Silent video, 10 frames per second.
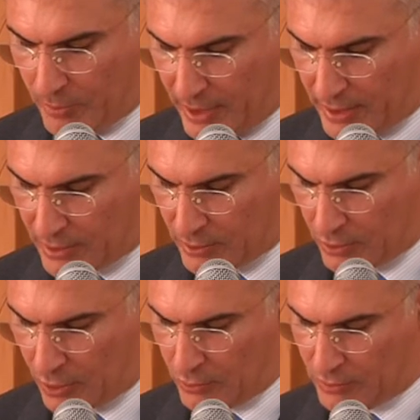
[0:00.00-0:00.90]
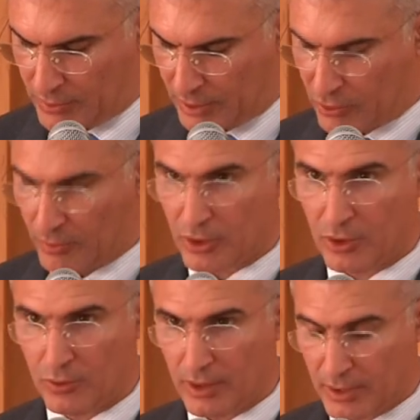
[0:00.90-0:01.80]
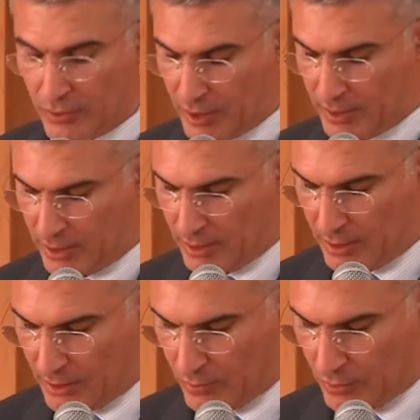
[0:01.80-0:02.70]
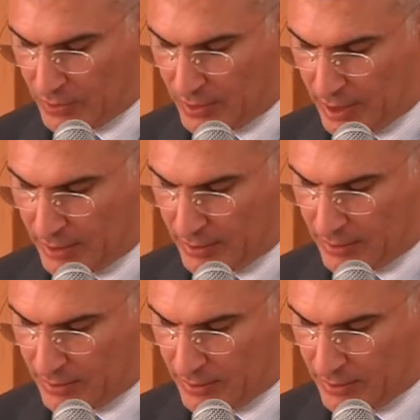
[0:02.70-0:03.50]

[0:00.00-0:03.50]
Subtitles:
pleased to note that tomorrow, as already was said,